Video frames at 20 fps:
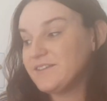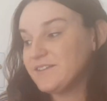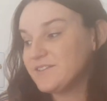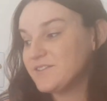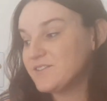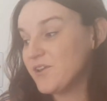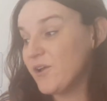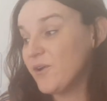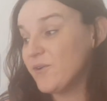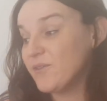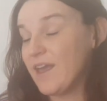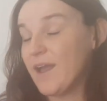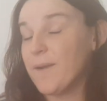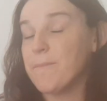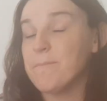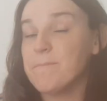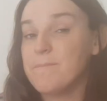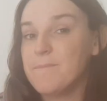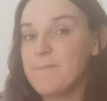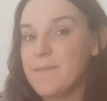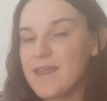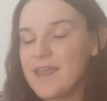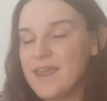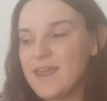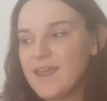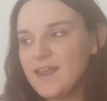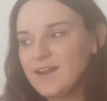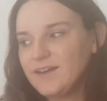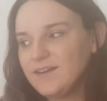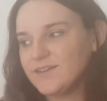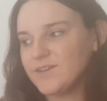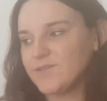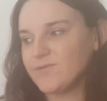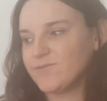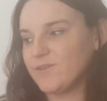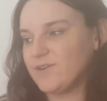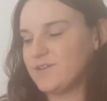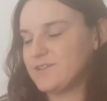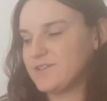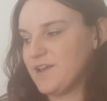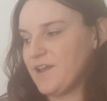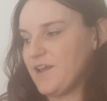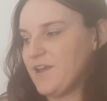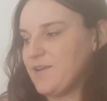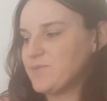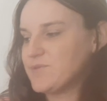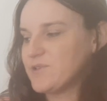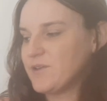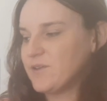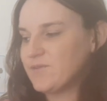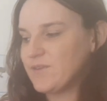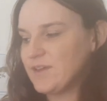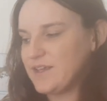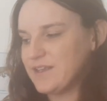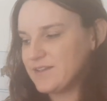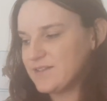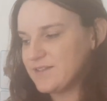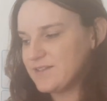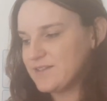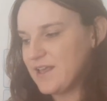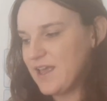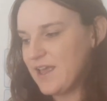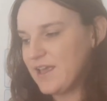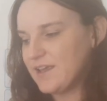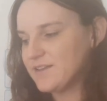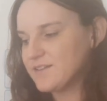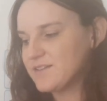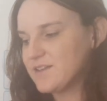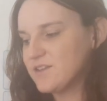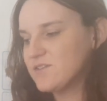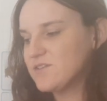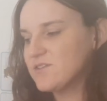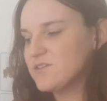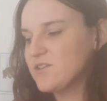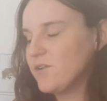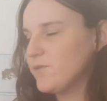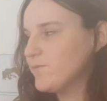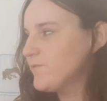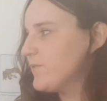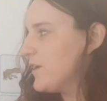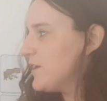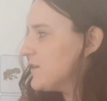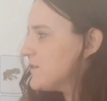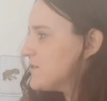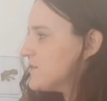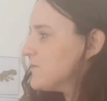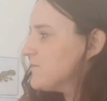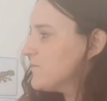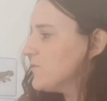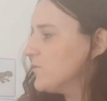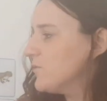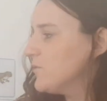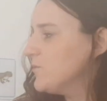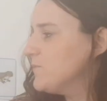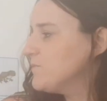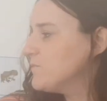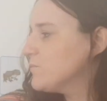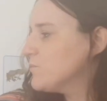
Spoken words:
So there are many different types of insects. So first of all,